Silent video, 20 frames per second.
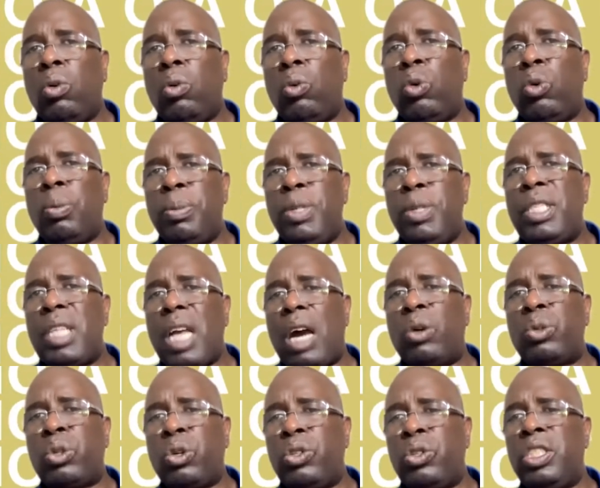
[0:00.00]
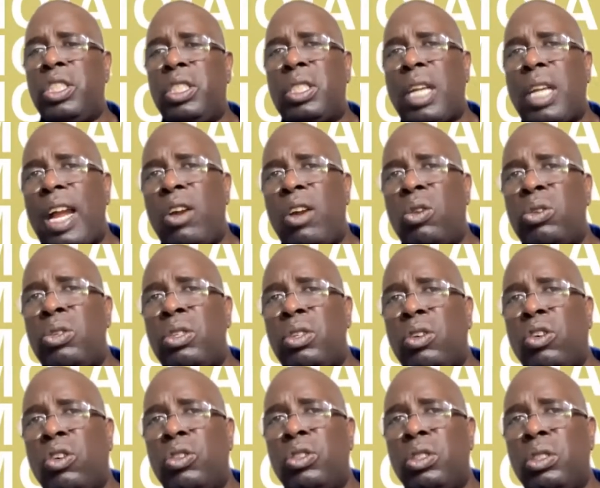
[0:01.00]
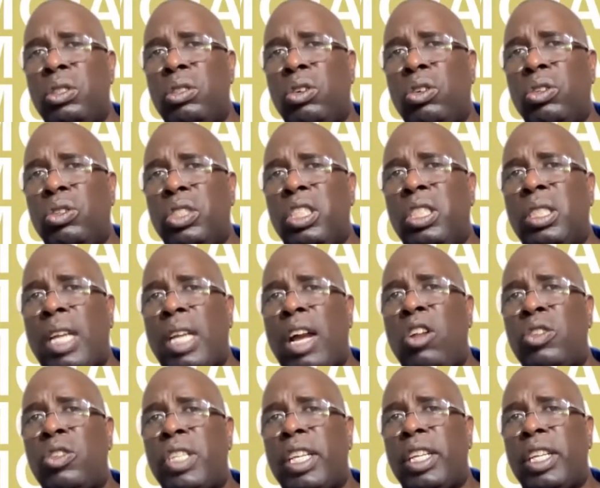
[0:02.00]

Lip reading: will miss out on these trials, on these trials,